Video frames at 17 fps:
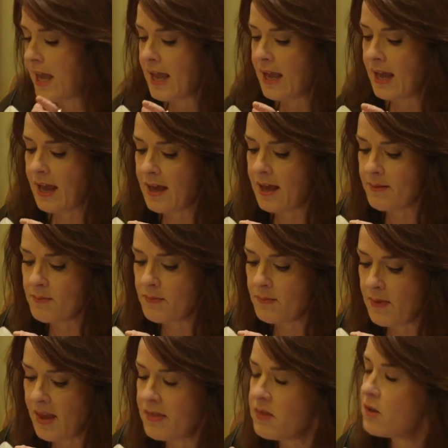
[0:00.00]

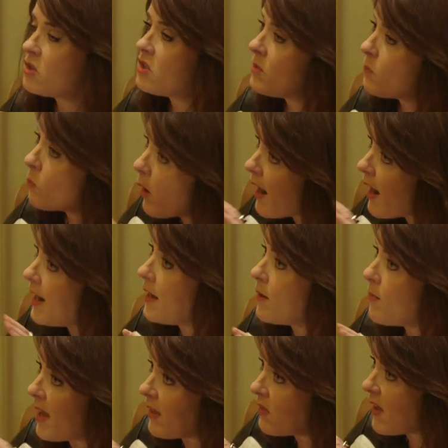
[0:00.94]
And there's some writing
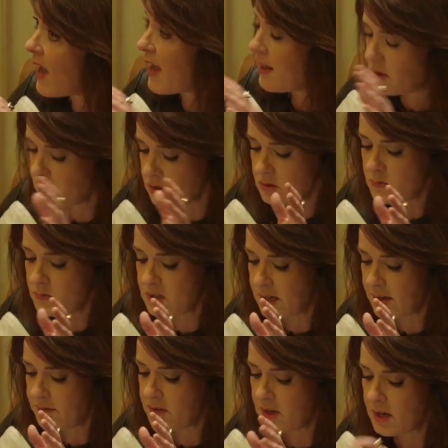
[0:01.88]
about that. There's some
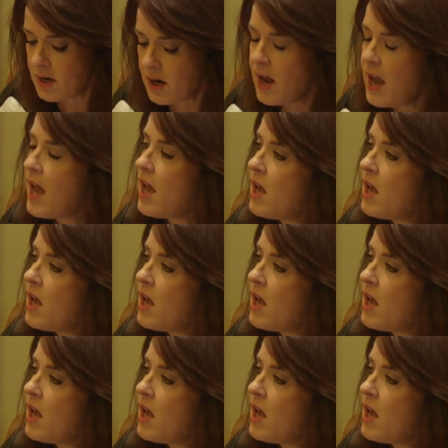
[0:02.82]
stuff there.